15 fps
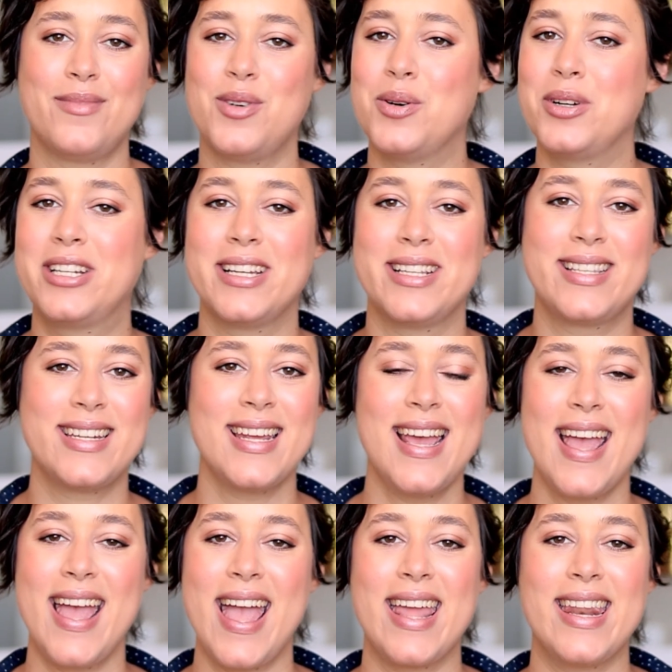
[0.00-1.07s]
or just
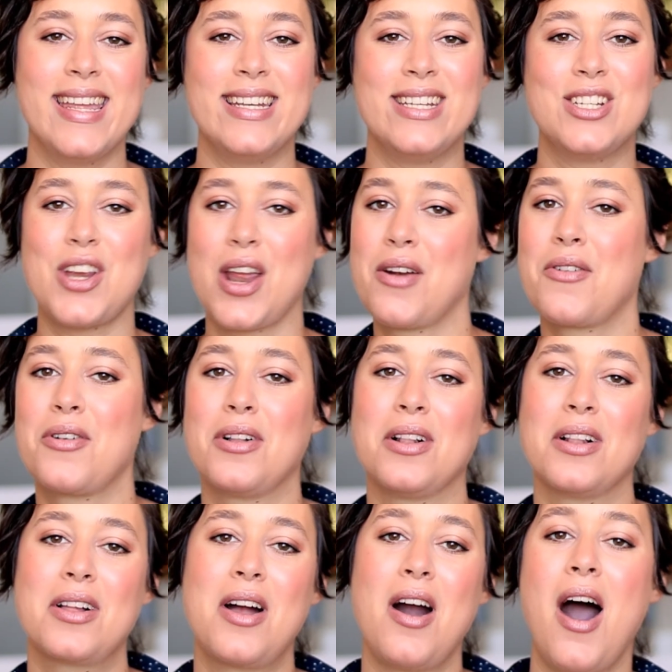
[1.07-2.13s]
any
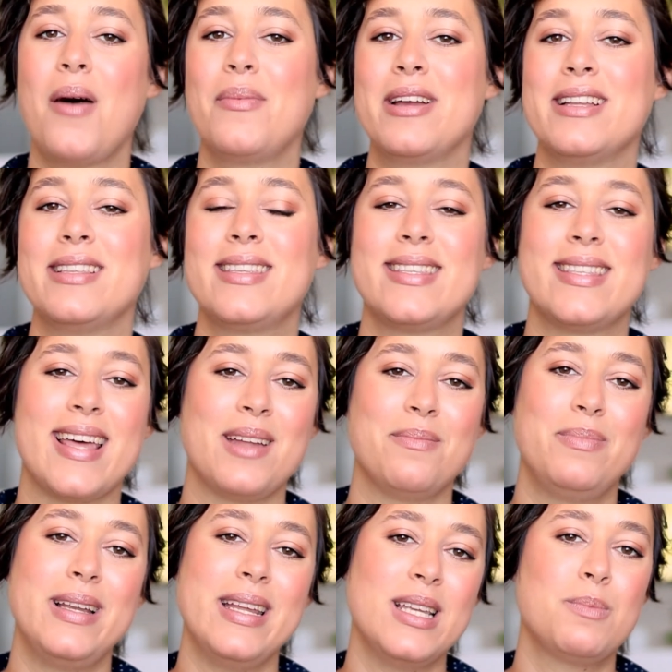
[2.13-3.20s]
general comments, then
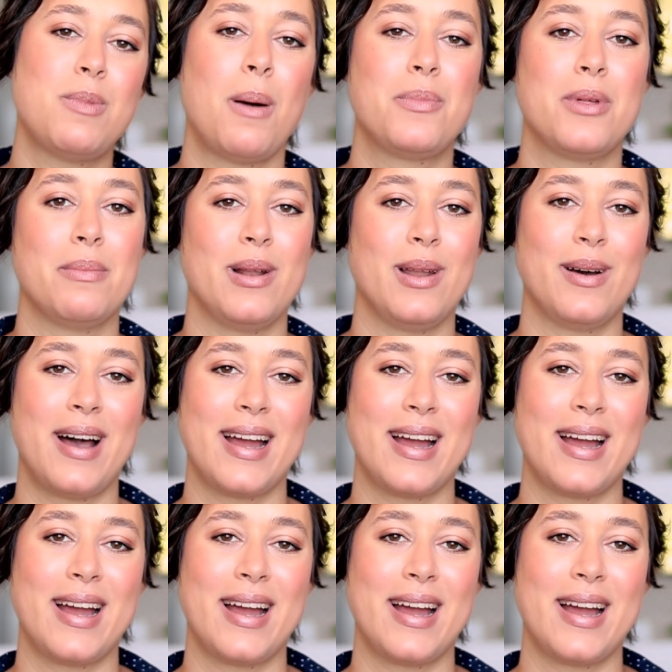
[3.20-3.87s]
please pop them below.